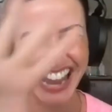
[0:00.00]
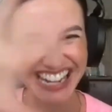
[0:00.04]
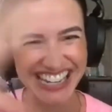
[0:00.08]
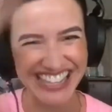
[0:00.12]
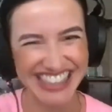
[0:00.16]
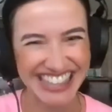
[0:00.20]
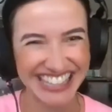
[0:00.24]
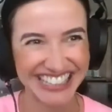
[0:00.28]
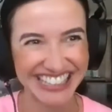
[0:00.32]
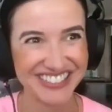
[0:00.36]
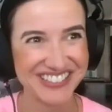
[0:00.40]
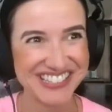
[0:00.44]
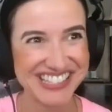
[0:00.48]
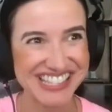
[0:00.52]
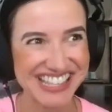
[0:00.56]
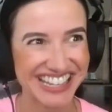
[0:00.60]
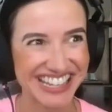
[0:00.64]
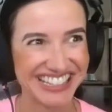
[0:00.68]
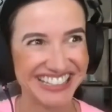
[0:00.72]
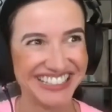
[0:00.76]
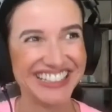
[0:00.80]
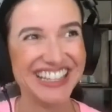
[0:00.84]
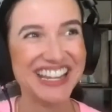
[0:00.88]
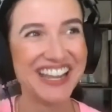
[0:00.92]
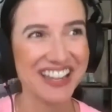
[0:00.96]
Anything you
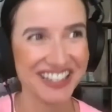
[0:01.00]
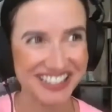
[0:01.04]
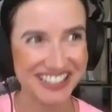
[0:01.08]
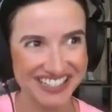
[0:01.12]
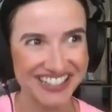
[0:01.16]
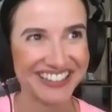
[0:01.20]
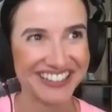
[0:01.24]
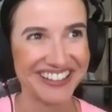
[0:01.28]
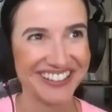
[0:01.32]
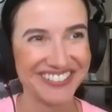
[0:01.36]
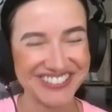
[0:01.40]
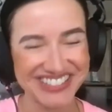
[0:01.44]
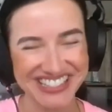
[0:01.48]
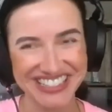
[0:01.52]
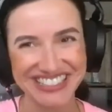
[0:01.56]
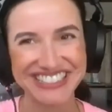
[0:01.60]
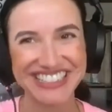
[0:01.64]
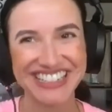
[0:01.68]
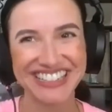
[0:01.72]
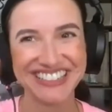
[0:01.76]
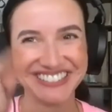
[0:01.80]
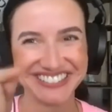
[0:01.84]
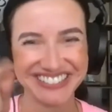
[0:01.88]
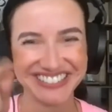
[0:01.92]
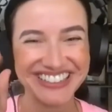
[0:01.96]
see, turn upside
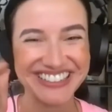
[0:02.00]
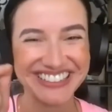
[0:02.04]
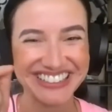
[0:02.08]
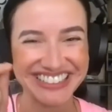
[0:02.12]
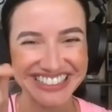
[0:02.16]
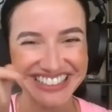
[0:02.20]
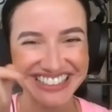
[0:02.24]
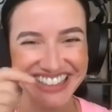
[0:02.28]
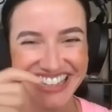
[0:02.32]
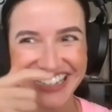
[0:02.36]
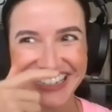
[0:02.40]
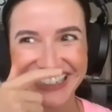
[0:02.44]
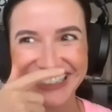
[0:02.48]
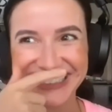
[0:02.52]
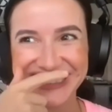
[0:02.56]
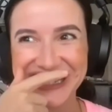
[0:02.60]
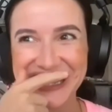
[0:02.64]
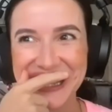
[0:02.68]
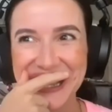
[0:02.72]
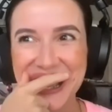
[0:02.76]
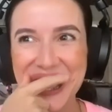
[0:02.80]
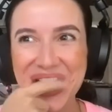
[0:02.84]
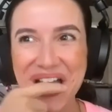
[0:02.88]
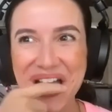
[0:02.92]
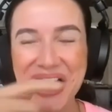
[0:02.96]
down. I like that.
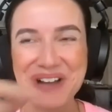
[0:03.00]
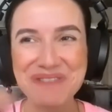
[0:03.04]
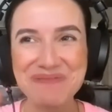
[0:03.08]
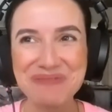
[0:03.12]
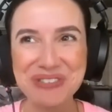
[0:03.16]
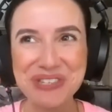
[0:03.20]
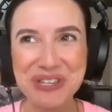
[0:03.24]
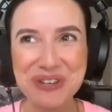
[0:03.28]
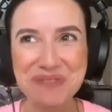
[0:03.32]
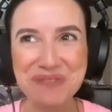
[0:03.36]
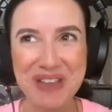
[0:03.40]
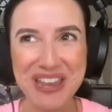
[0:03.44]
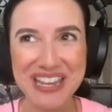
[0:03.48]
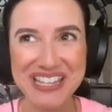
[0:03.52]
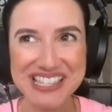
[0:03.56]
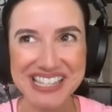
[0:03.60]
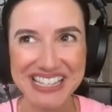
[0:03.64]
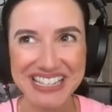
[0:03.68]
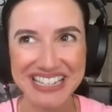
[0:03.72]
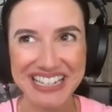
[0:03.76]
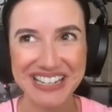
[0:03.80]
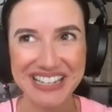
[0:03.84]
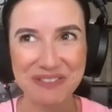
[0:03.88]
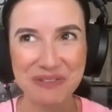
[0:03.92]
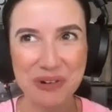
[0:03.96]
Um, so
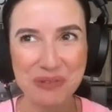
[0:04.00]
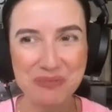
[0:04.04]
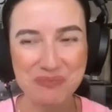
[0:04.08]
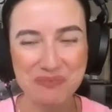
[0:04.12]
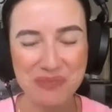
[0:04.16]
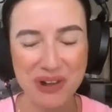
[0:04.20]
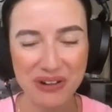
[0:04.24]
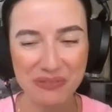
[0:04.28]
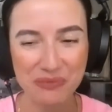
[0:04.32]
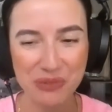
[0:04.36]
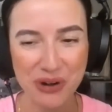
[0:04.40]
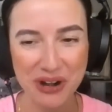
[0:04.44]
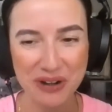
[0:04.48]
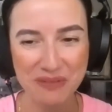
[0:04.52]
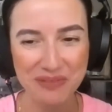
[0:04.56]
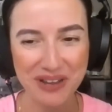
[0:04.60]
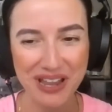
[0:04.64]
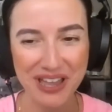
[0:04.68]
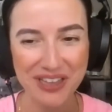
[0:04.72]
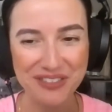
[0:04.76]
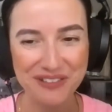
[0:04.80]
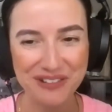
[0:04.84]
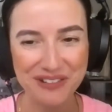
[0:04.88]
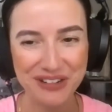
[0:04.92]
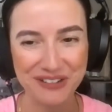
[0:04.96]
basically, what my, what I'm
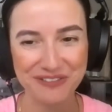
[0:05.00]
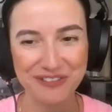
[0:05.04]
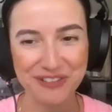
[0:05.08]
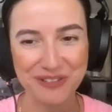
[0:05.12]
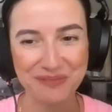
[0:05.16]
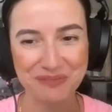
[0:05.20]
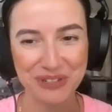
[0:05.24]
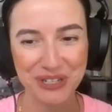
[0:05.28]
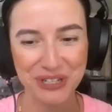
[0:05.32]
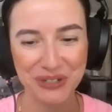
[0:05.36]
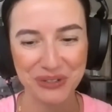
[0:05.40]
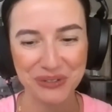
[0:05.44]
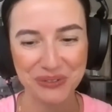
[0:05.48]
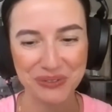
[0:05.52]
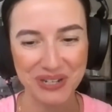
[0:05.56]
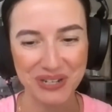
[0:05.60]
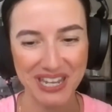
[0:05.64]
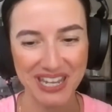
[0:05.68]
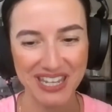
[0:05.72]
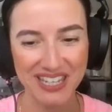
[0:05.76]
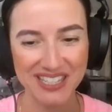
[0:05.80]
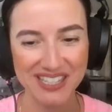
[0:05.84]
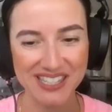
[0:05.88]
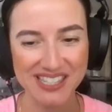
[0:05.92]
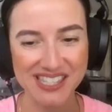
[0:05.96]
gathering from you
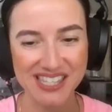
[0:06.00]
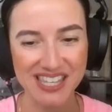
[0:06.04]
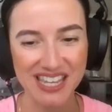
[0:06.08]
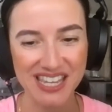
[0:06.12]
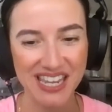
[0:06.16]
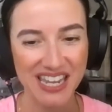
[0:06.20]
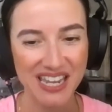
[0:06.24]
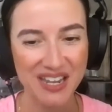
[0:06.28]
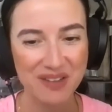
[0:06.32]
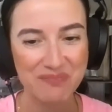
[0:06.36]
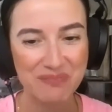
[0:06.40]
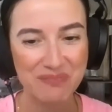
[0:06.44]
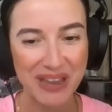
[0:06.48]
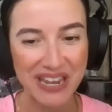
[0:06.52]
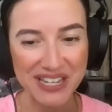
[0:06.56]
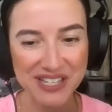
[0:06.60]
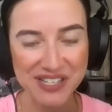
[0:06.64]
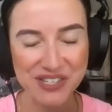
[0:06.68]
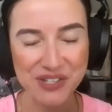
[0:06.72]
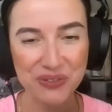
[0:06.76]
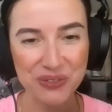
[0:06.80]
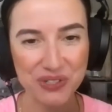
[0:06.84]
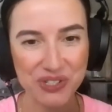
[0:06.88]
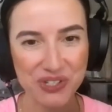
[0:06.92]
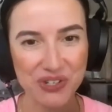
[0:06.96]
is
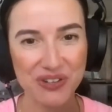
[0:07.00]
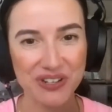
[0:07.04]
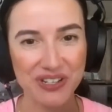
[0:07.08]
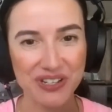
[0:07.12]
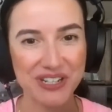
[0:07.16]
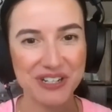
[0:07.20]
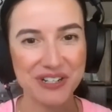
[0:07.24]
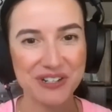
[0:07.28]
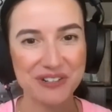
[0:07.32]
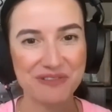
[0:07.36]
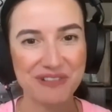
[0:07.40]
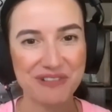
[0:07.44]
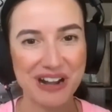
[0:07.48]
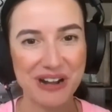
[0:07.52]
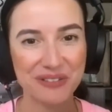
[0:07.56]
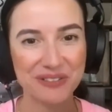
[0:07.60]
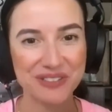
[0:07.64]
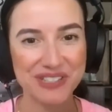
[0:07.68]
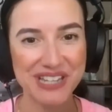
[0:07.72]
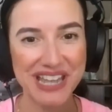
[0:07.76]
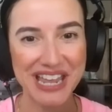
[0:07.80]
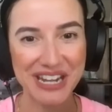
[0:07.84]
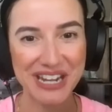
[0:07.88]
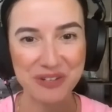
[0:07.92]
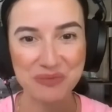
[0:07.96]
base your diet
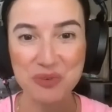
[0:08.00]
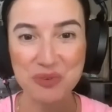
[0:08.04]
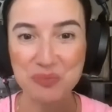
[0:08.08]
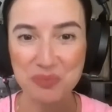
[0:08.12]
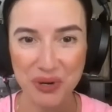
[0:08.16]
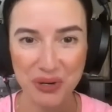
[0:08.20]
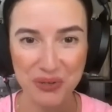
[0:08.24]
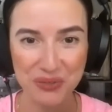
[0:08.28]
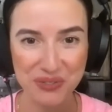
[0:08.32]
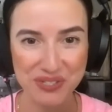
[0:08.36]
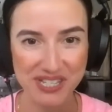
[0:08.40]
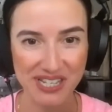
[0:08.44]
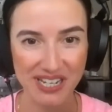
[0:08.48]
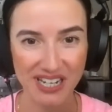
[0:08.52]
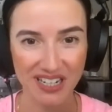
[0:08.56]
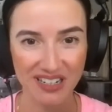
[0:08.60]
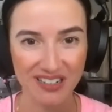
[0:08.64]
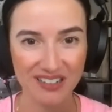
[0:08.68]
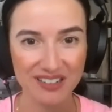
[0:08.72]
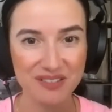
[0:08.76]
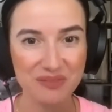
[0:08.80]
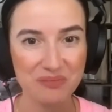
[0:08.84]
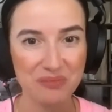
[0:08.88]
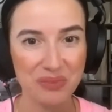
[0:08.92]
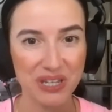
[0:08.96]
around animal
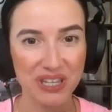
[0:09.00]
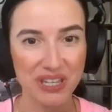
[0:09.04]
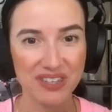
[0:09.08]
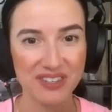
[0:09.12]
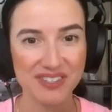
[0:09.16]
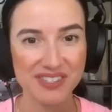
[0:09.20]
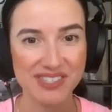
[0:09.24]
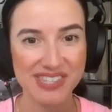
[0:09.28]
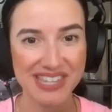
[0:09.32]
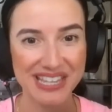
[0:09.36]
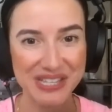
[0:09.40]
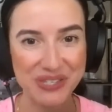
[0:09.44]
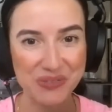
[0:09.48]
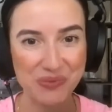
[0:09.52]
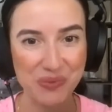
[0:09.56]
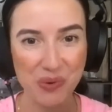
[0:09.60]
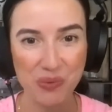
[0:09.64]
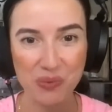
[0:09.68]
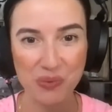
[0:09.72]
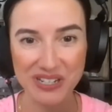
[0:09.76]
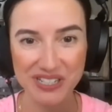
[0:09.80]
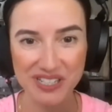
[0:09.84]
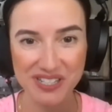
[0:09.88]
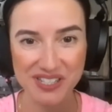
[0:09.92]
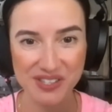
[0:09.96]
protein because that's what
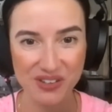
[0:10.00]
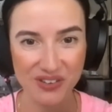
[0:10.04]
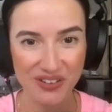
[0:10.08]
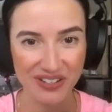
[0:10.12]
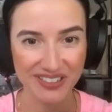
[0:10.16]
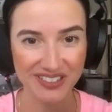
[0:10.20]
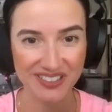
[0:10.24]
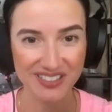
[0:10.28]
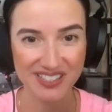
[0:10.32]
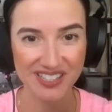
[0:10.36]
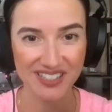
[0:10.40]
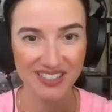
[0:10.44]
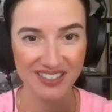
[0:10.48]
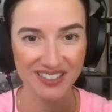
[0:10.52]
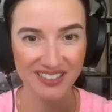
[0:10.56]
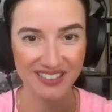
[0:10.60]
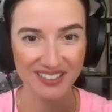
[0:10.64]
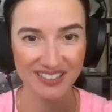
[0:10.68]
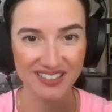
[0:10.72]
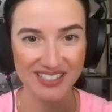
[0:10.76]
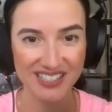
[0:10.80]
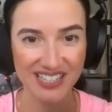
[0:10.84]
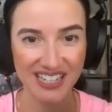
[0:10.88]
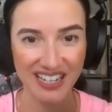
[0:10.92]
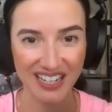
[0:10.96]
we're designed
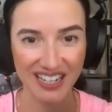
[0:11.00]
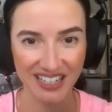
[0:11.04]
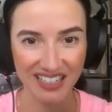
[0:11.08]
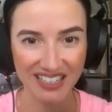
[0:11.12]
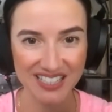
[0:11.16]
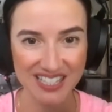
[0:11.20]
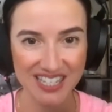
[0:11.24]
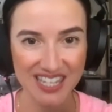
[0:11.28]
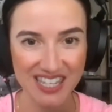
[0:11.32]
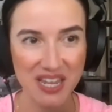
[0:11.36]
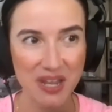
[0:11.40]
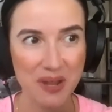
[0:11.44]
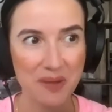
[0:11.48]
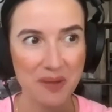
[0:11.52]
to to eat.